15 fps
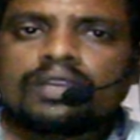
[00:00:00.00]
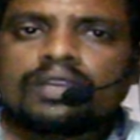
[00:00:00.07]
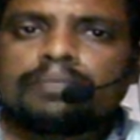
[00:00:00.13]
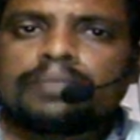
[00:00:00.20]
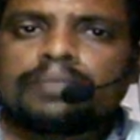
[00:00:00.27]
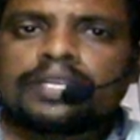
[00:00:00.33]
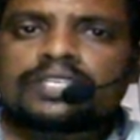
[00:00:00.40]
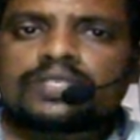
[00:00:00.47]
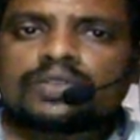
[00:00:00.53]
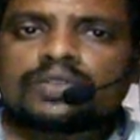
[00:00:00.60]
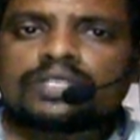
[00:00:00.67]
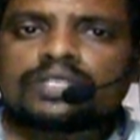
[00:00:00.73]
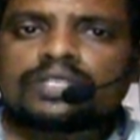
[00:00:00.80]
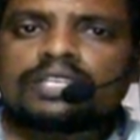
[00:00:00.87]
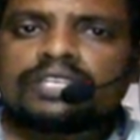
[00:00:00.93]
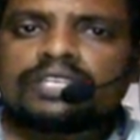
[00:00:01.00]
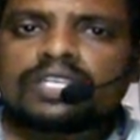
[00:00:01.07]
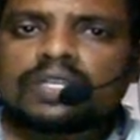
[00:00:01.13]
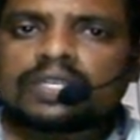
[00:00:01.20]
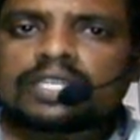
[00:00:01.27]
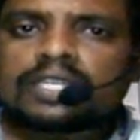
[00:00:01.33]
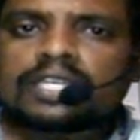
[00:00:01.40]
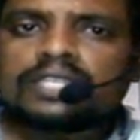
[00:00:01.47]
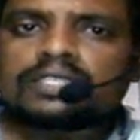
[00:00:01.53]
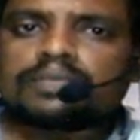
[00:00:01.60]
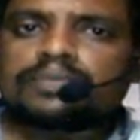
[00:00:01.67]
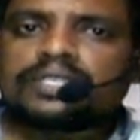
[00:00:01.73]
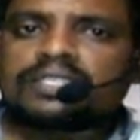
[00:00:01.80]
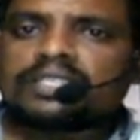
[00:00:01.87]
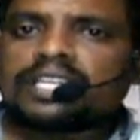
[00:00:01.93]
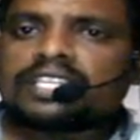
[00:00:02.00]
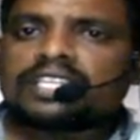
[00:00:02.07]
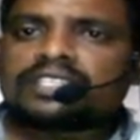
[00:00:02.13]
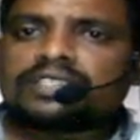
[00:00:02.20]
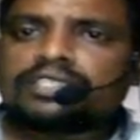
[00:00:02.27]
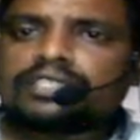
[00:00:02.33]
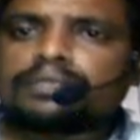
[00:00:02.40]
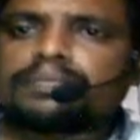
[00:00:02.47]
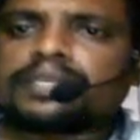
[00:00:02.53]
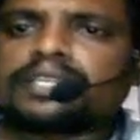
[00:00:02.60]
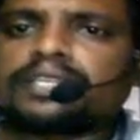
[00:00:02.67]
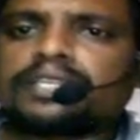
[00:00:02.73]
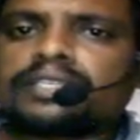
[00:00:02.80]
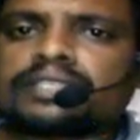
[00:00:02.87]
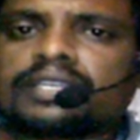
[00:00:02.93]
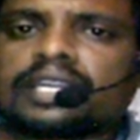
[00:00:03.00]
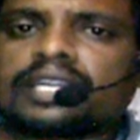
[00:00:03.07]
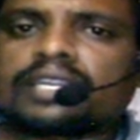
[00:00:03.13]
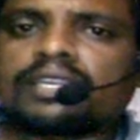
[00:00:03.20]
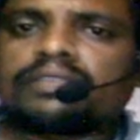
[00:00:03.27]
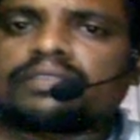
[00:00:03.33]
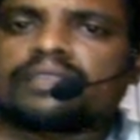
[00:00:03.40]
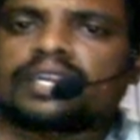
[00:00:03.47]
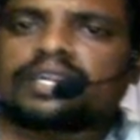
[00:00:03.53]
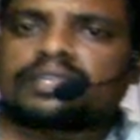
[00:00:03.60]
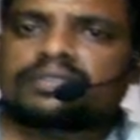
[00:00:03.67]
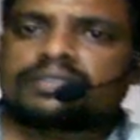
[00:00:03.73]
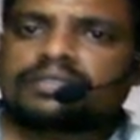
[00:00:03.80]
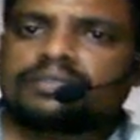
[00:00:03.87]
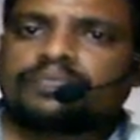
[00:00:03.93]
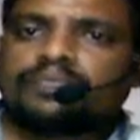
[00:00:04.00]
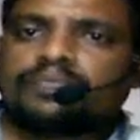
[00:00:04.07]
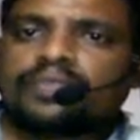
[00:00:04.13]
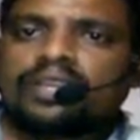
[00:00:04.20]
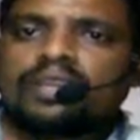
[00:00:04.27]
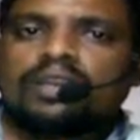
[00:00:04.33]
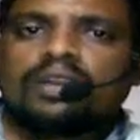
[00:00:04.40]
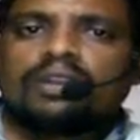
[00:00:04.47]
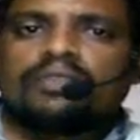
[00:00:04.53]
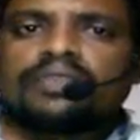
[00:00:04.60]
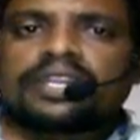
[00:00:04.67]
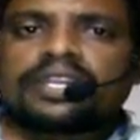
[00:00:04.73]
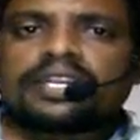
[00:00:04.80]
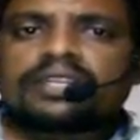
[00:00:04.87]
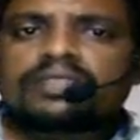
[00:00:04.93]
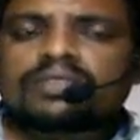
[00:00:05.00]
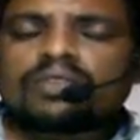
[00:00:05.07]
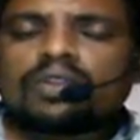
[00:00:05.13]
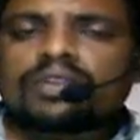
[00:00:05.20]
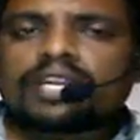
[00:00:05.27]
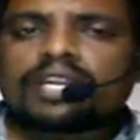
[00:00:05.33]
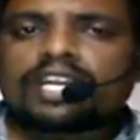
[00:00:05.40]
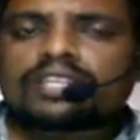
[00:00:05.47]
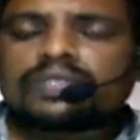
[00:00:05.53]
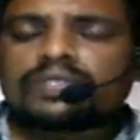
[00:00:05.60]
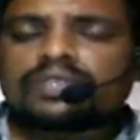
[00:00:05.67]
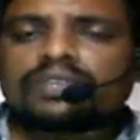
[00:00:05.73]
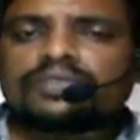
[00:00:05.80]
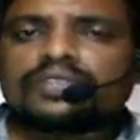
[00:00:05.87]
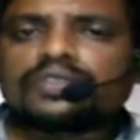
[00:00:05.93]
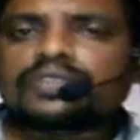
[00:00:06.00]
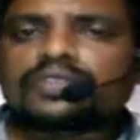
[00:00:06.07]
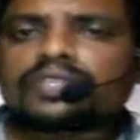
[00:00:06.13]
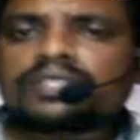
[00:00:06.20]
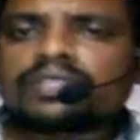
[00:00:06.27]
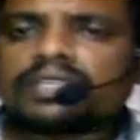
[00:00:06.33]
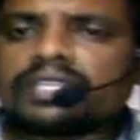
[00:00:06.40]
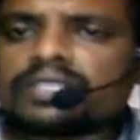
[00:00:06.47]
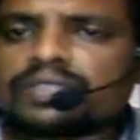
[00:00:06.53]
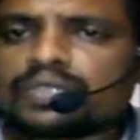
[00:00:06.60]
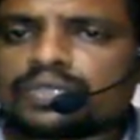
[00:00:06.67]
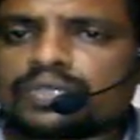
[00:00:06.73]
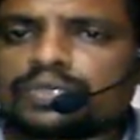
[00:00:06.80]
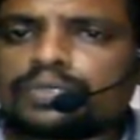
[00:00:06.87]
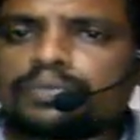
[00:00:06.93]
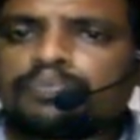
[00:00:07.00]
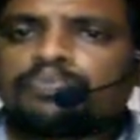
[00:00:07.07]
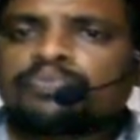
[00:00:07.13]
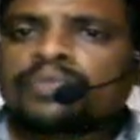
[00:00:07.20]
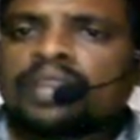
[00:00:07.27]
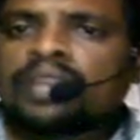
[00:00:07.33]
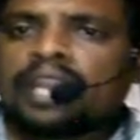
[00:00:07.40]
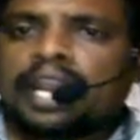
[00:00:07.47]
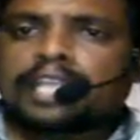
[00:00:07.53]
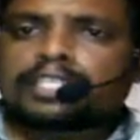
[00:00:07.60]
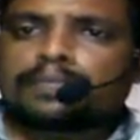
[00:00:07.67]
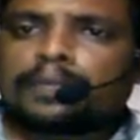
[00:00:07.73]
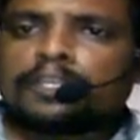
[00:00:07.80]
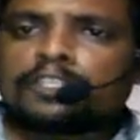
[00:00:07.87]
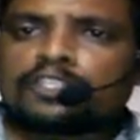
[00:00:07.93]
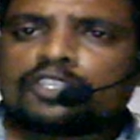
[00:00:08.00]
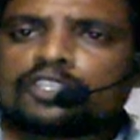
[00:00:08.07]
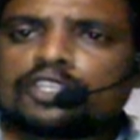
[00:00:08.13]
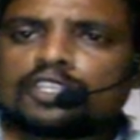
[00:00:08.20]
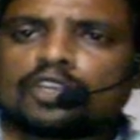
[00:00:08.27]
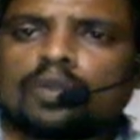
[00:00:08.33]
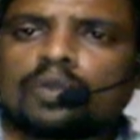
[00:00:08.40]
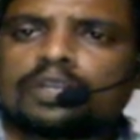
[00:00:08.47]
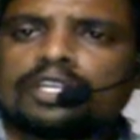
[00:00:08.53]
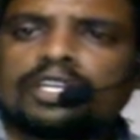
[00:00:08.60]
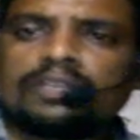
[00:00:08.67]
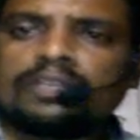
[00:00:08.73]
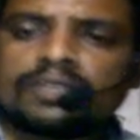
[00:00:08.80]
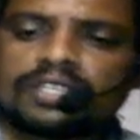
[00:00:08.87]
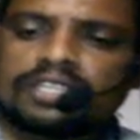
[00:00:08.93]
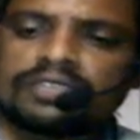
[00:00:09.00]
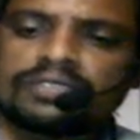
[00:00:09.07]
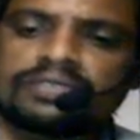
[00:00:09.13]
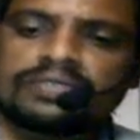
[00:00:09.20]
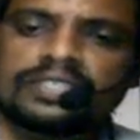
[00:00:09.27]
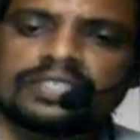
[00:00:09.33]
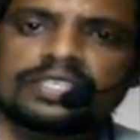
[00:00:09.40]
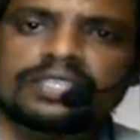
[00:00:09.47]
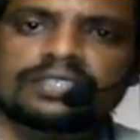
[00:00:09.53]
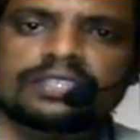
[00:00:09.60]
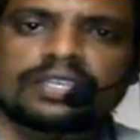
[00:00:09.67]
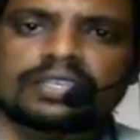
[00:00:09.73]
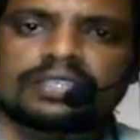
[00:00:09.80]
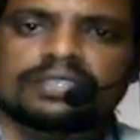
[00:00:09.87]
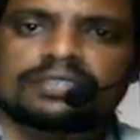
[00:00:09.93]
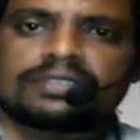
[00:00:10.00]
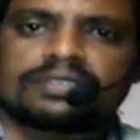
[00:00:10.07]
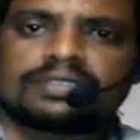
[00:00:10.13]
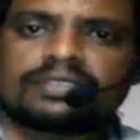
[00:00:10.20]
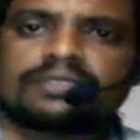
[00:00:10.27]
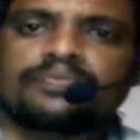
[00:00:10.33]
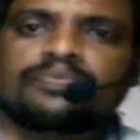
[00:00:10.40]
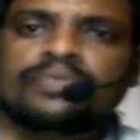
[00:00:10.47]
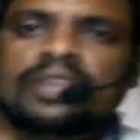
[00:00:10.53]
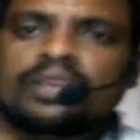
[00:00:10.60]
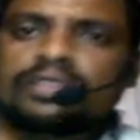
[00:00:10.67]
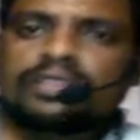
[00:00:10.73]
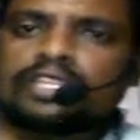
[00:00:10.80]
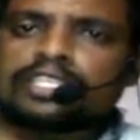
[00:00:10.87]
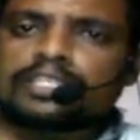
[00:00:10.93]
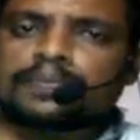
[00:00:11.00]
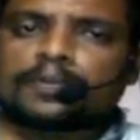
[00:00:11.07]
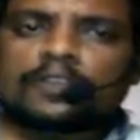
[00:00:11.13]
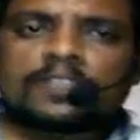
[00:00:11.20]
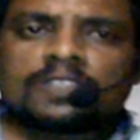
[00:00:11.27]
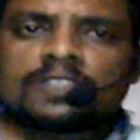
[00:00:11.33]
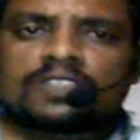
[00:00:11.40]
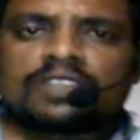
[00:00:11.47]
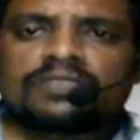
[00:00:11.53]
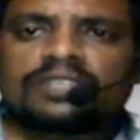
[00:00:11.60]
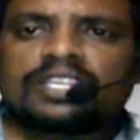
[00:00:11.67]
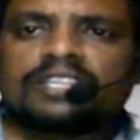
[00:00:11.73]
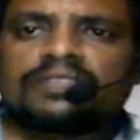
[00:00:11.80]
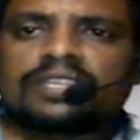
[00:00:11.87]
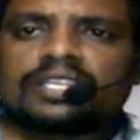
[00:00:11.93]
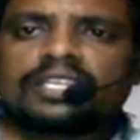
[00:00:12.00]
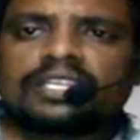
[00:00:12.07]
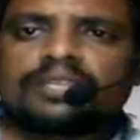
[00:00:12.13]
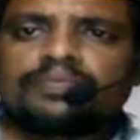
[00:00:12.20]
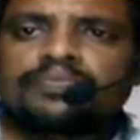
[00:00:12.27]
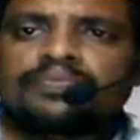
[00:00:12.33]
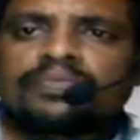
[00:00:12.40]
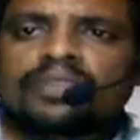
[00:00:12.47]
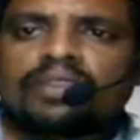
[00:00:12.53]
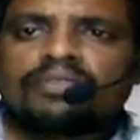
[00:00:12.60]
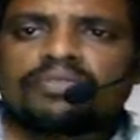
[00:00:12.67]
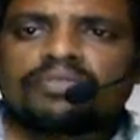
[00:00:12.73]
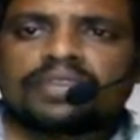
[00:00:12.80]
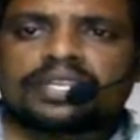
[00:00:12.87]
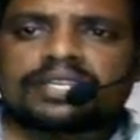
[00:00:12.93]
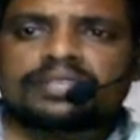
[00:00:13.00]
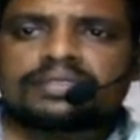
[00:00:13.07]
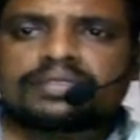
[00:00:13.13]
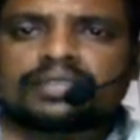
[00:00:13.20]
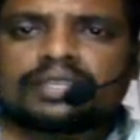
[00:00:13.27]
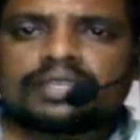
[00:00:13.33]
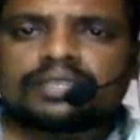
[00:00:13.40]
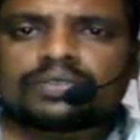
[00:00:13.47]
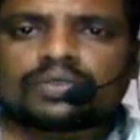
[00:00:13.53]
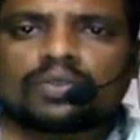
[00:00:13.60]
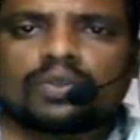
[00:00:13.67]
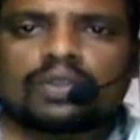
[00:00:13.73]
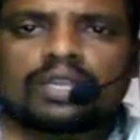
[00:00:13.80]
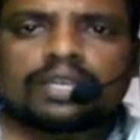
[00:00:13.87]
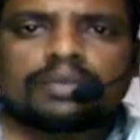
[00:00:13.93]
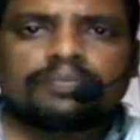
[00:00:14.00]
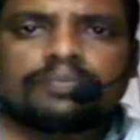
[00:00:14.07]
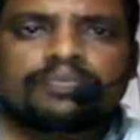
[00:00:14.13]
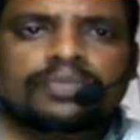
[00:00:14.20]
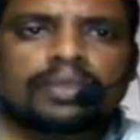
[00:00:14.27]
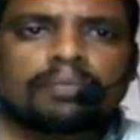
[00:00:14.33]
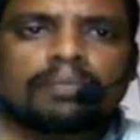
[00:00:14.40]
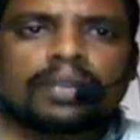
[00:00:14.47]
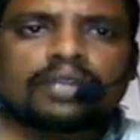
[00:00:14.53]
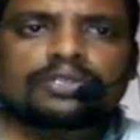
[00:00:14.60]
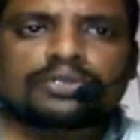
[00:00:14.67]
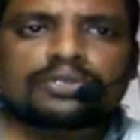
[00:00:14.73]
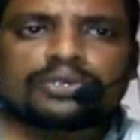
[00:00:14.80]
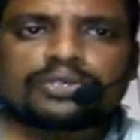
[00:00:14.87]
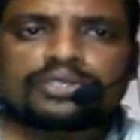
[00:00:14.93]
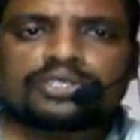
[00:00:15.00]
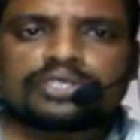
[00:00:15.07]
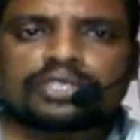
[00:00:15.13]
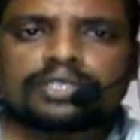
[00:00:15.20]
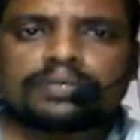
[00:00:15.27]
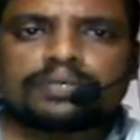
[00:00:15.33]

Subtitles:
Based on the living organism, this gestation period is greatly varies. Vigorous contractions of the uterus leads to expulsion or delivery of the fetus occurs. This process of delivery fetus is called parturition.